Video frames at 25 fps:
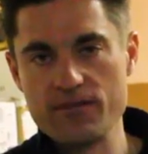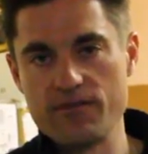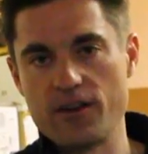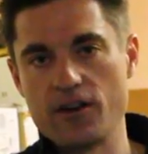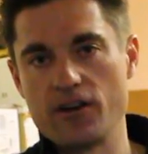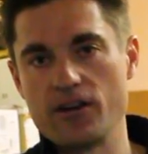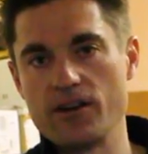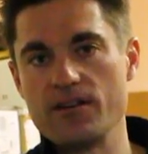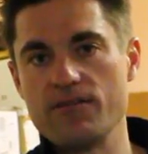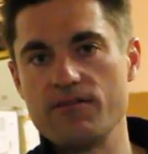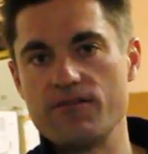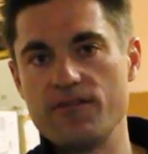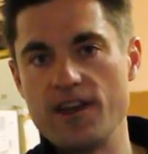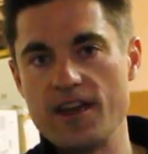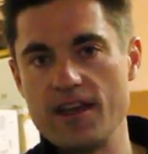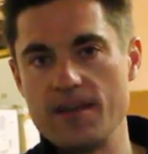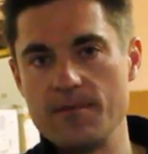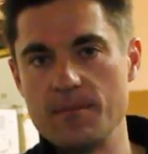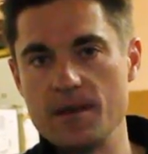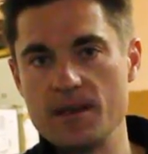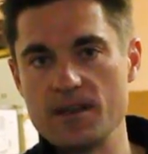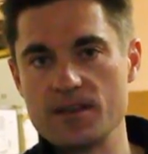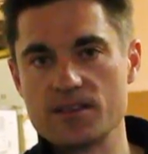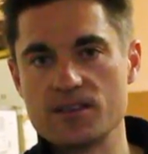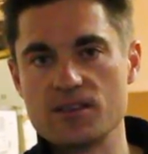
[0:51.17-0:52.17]
very
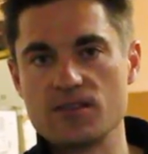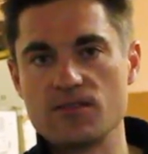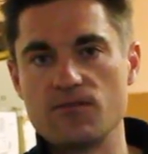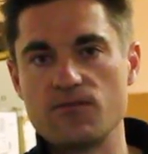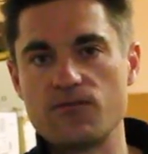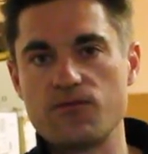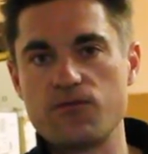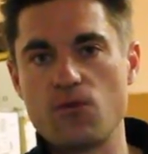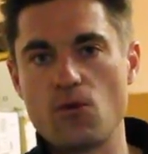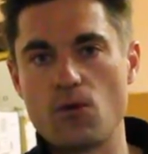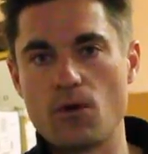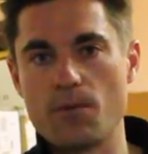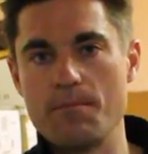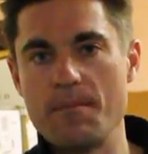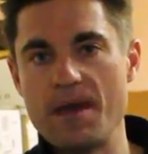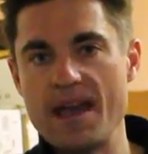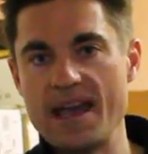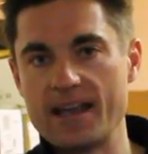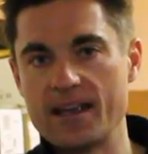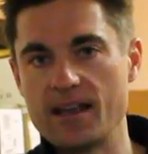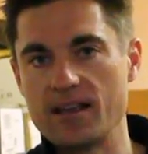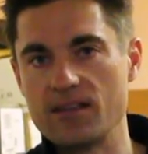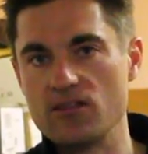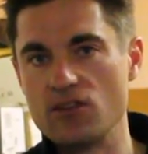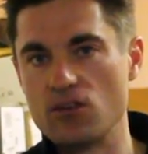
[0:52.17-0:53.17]
famous for
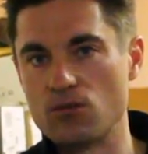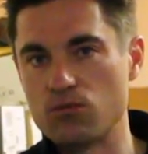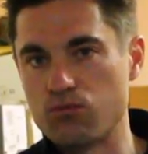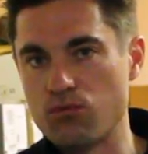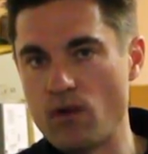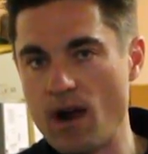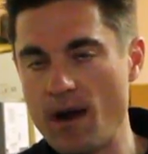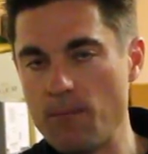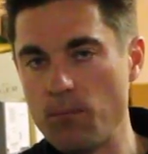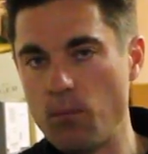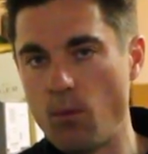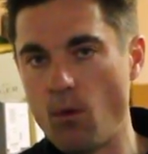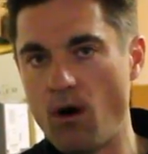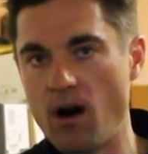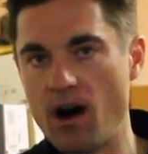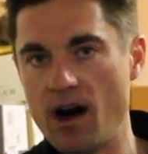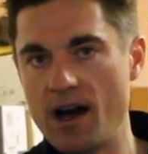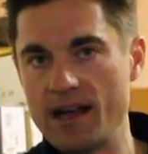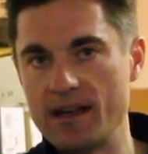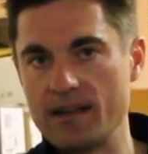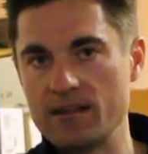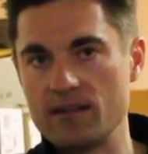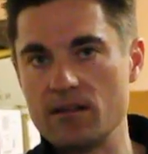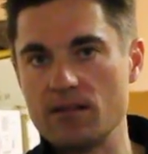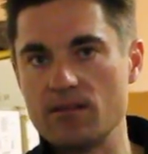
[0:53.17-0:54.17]
making the red
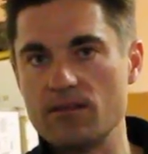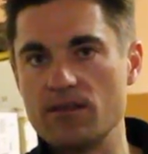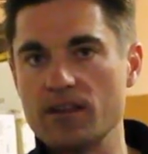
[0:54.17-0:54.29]
wine